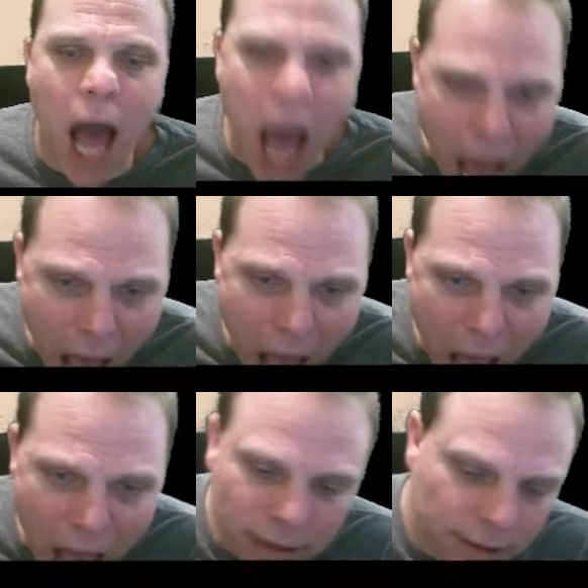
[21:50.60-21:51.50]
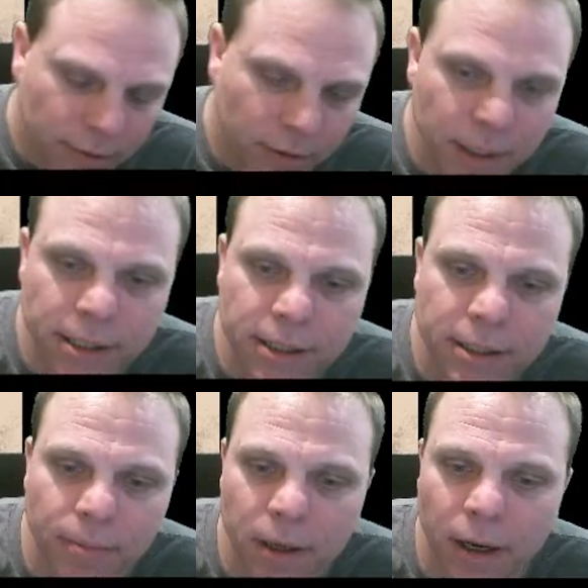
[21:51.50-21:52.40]
Ah! We're missing
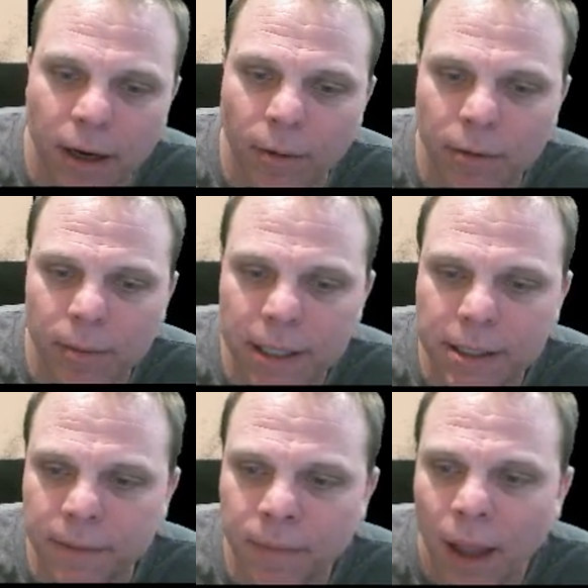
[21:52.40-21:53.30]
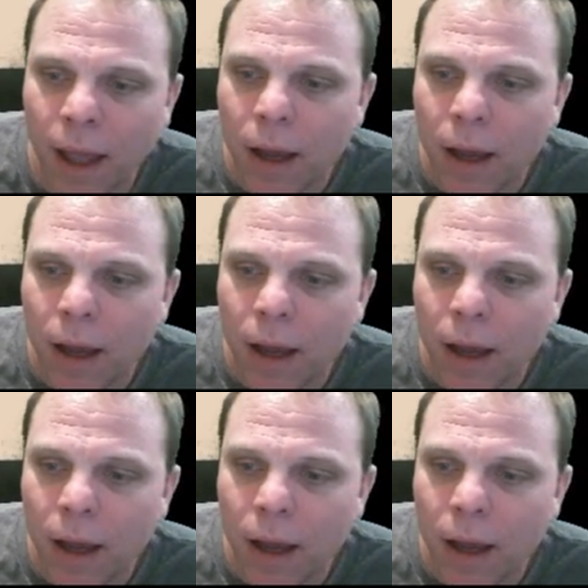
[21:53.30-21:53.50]
something here. What are we missing?